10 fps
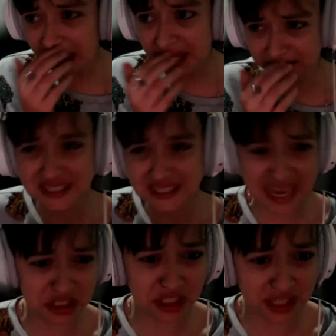if it's
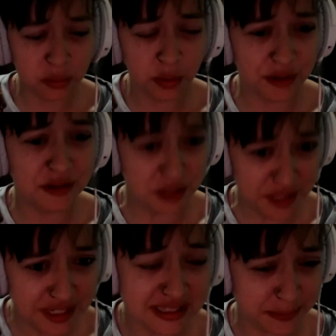actually worth
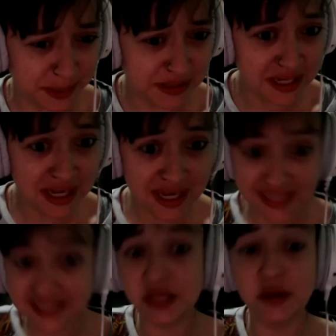doing this, because
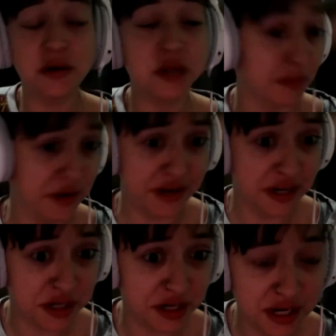it's a huge
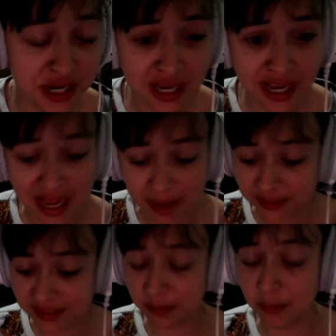operation.
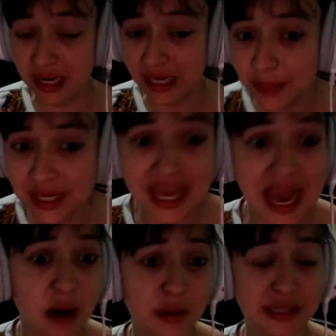It took many, many
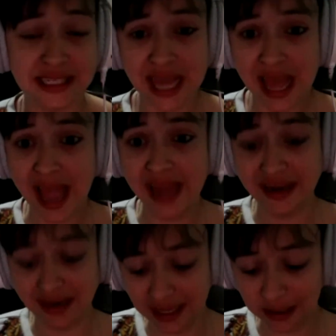hours, and
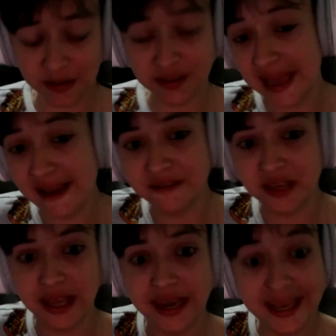it includes
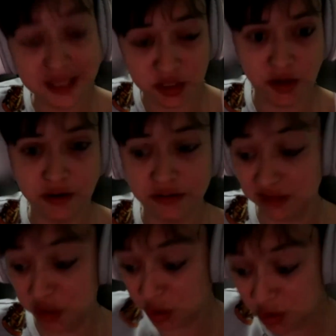having an
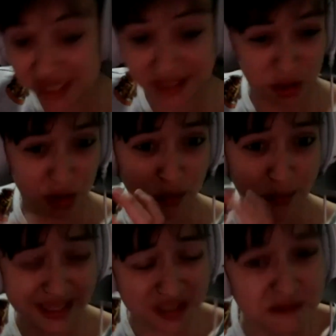huge external
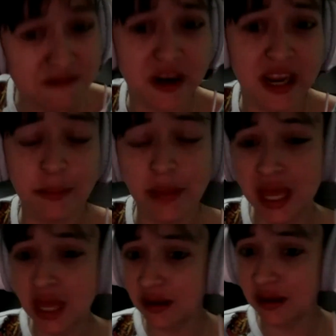metal frame,
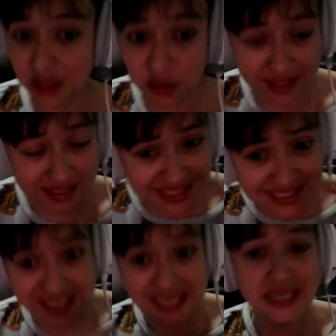and you can
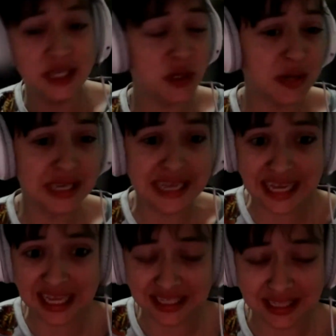see into your
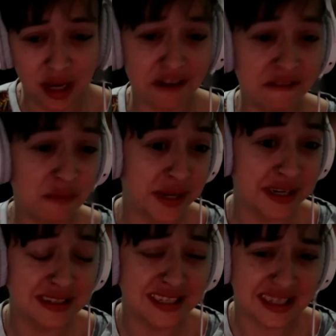leg, and there's a lot of
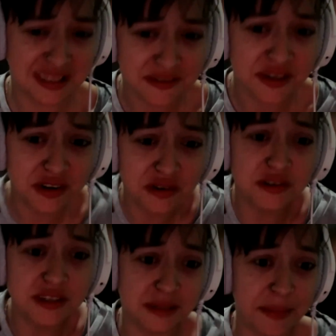pins, and it's very
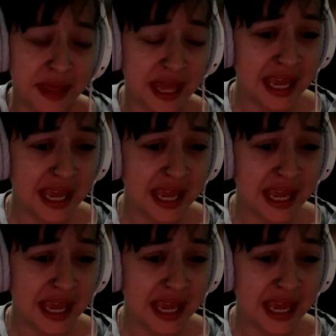gruesome.